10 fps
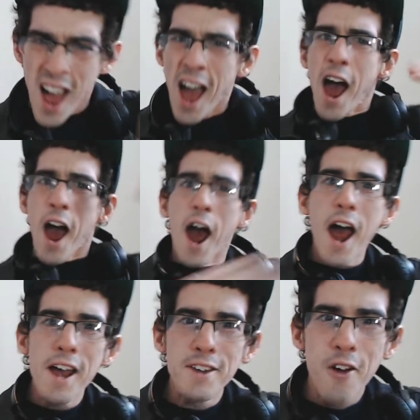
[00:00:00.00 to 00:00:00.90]
Alright,
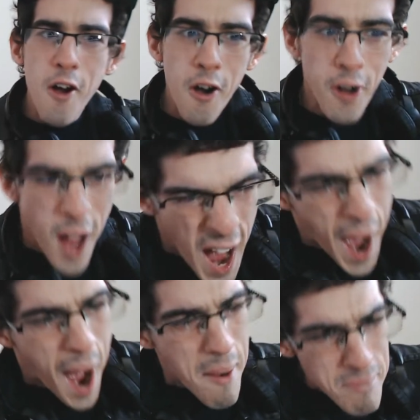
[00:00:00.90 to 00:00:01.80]
y'all,
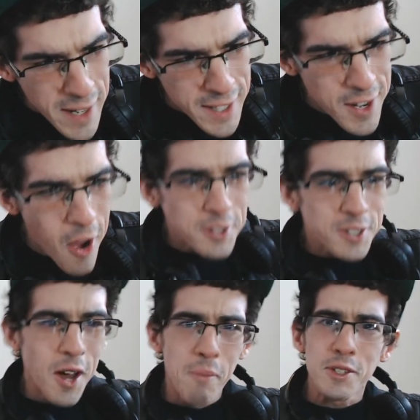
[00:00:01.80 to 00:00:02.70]
I'm bringing y'all
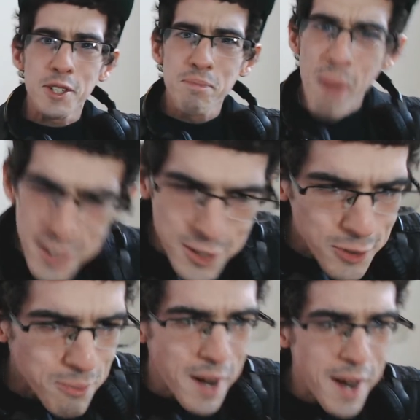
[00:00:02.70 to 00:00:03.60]
something special,
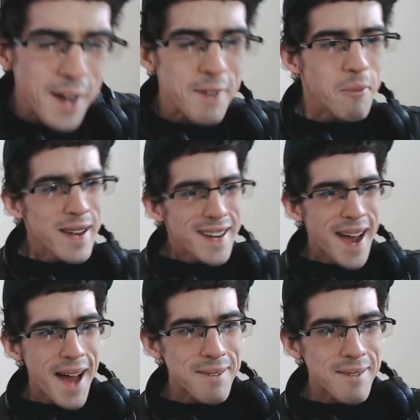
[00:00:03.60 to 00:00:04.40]
man. We got